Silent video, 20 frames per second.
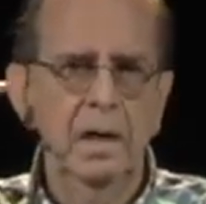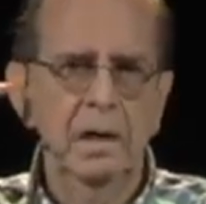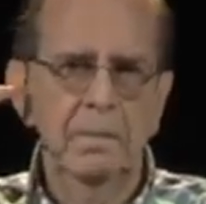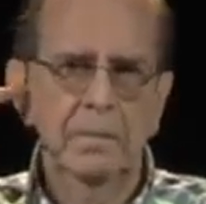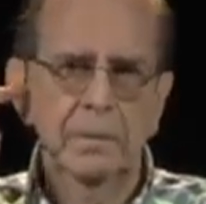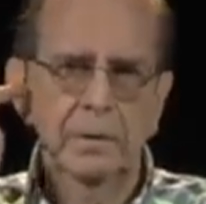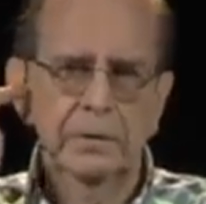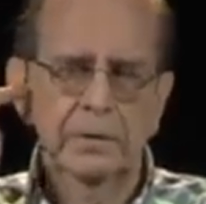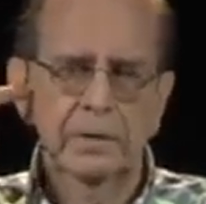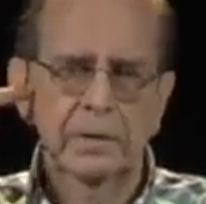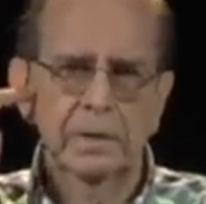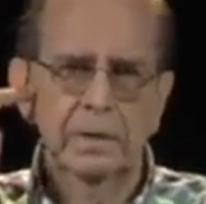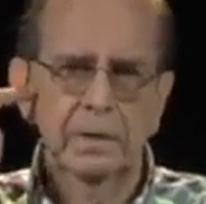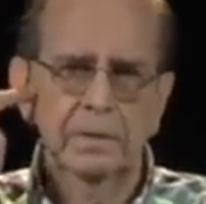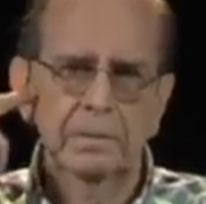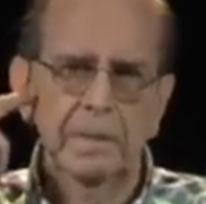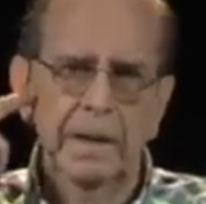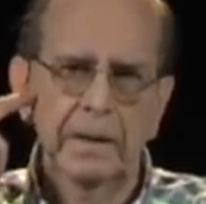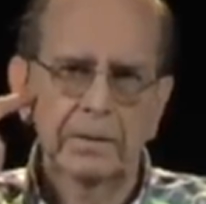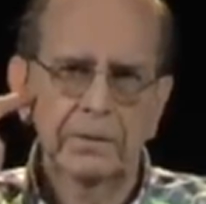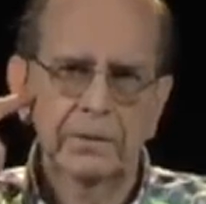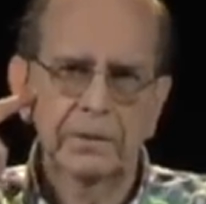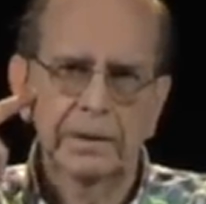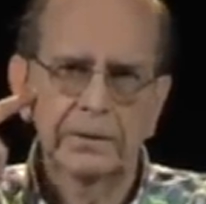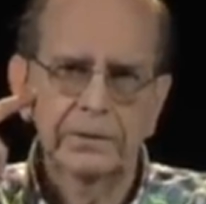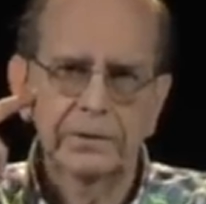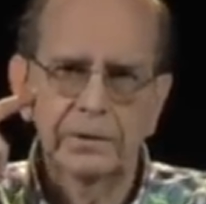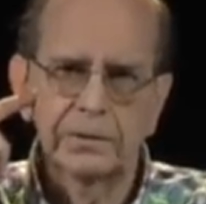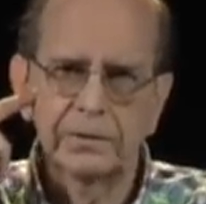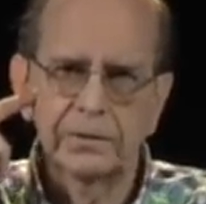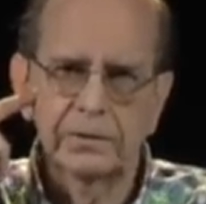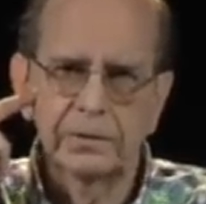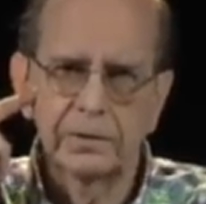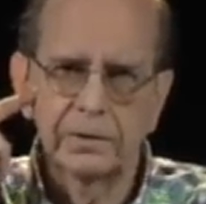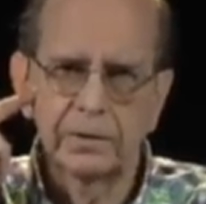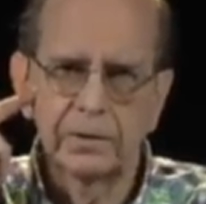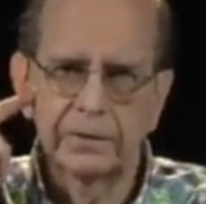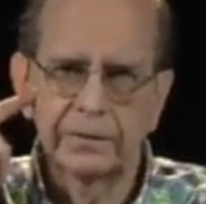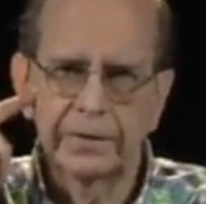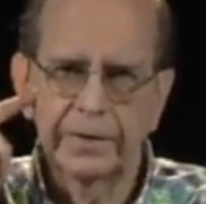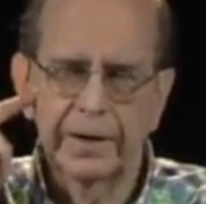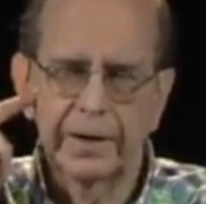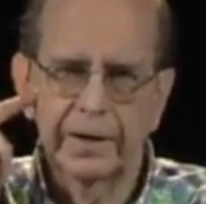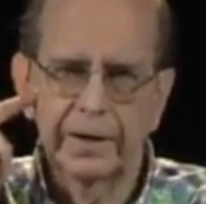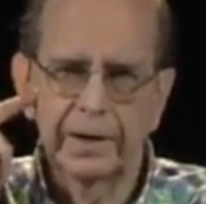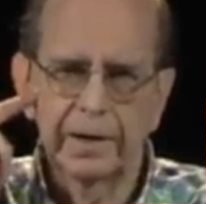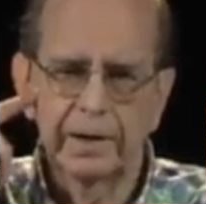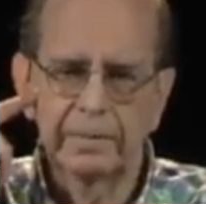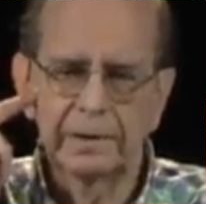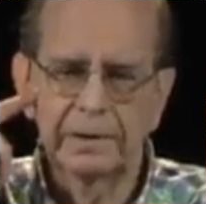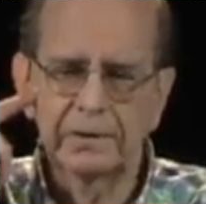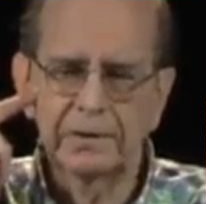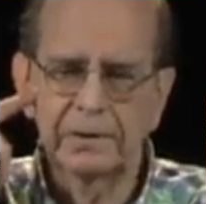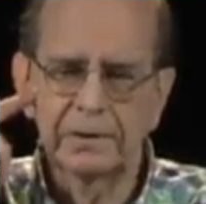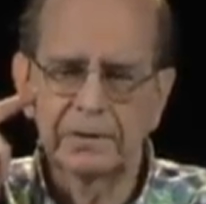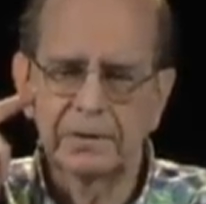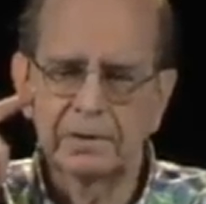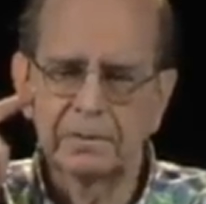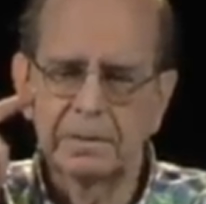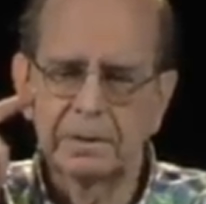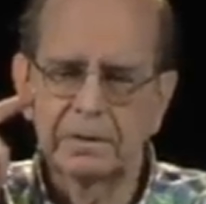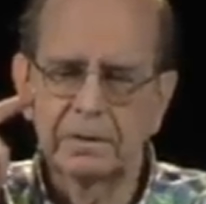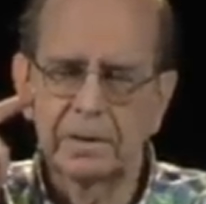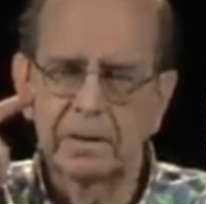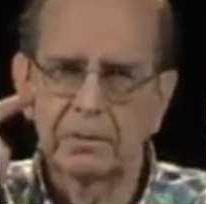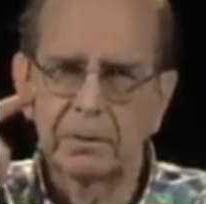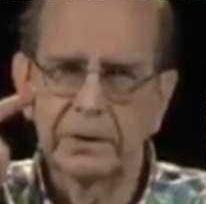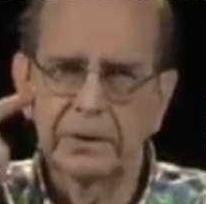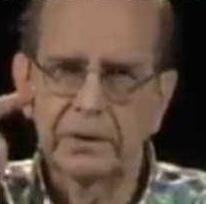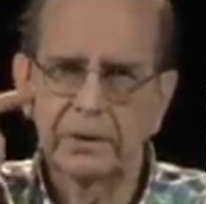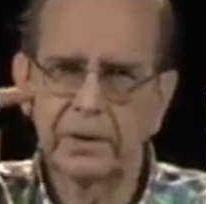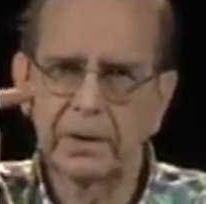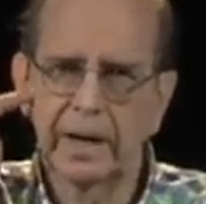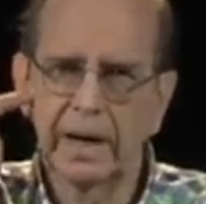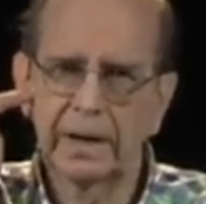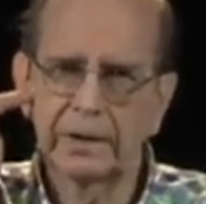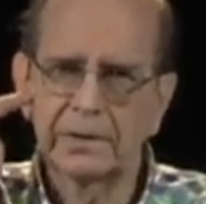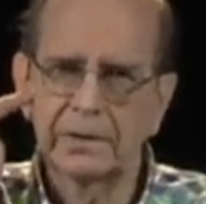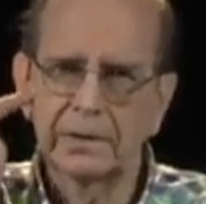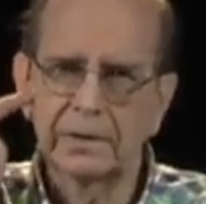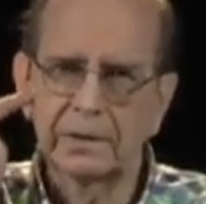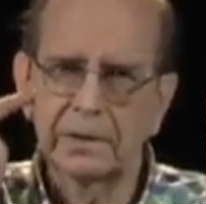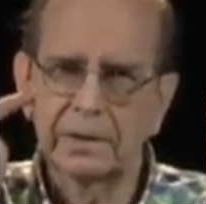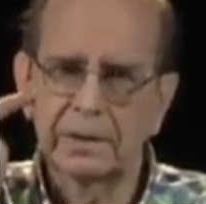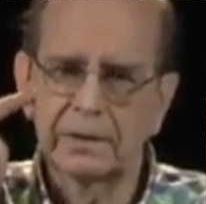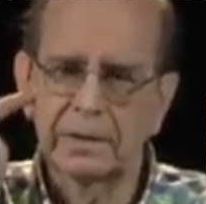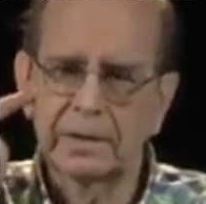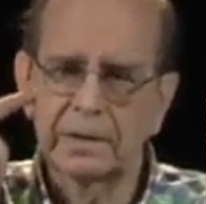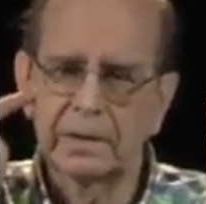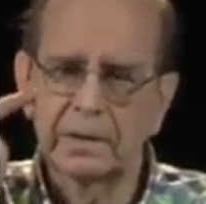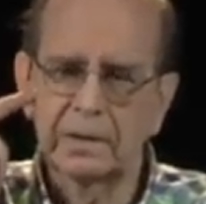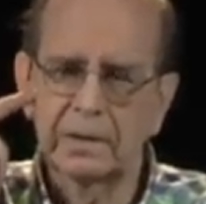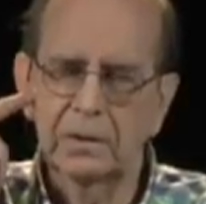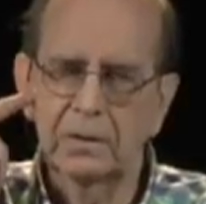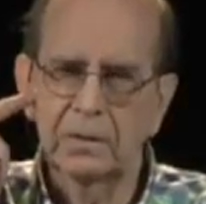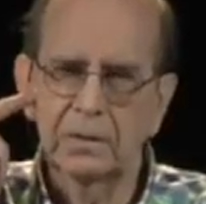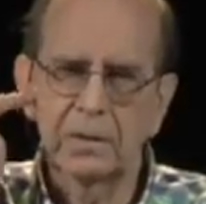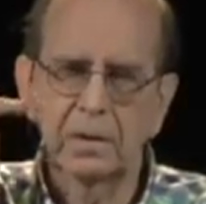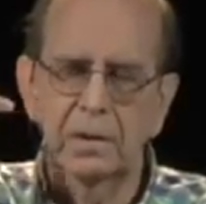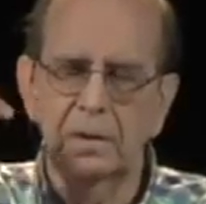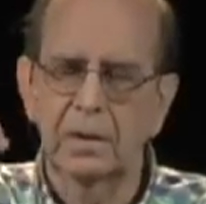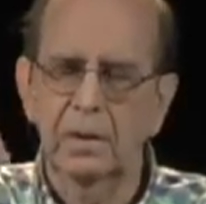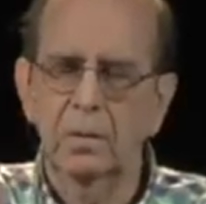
put the biotransducer over the autonomic system where you can access it with the tooth,